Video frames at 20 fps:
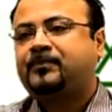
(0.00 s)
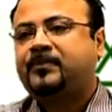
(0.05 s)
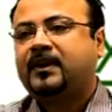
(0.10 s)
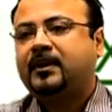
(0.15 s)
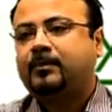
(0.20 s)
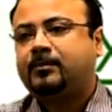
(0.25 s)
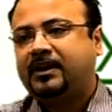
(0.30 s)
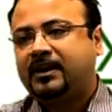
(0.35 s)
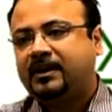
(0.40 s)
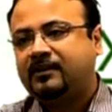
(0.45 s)

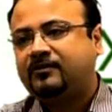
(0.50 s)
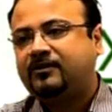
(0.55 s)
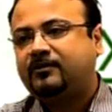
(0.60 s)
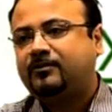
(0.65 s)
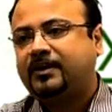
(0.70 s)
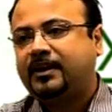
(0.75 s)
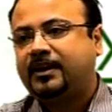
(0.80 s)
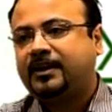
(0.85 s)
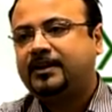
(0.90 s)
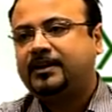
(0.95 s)
Apart from
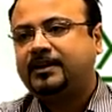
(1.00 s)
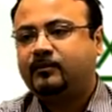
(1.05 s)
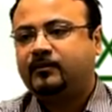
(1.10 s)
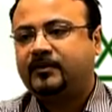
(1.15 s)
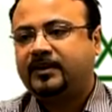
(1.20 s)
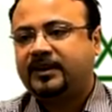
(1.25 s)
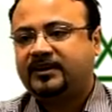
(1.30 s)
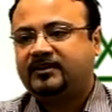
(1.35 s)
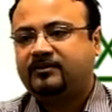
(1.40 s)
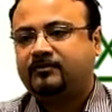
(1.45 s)
that,
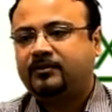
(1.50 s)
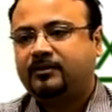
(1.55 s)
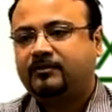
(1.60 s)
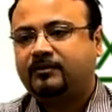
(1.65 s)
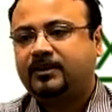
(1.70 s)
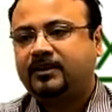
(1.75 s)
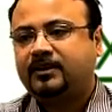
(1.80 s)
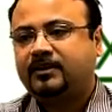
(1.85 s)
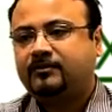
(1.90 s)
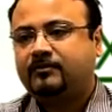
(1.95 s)
yes, when
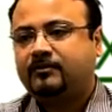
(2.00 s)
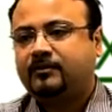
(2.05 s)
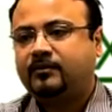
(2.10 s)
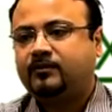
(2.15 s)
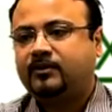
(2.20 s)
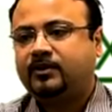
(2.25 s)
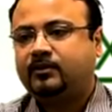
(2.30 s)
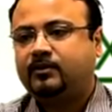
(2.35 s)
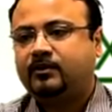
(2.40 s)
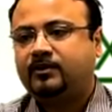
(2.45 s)

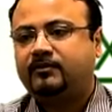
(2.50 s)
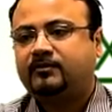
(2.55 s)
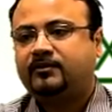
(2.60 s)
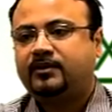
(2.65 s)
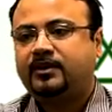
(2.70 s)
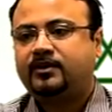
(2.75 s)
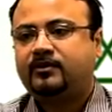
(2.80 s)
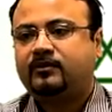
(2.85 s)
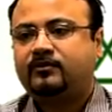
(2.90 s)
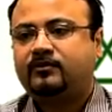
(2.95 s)
we go in
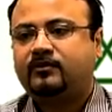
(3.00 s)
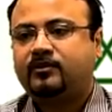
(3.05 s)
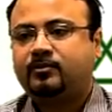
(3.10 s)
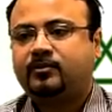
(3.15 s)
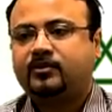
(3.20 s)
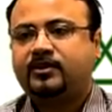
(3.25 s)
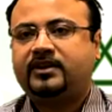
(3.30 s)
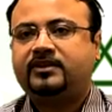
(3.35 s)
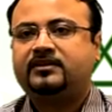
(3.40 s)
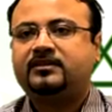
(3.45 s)
front of
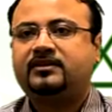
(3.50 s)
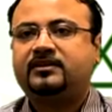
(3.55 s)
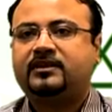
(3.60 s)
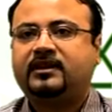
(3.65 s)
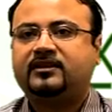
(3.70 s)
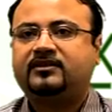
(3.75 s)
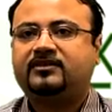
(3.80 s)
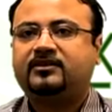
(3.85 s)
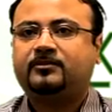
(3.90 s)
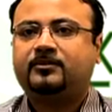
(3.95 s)
potential
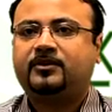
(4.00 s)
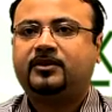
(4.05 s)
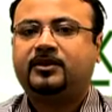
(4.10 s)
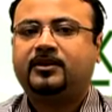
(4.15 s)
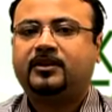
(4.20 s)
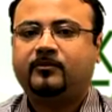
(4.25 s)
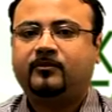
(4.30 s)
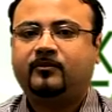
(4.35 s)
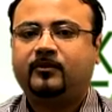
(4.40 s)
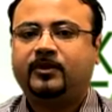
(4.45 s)
customer,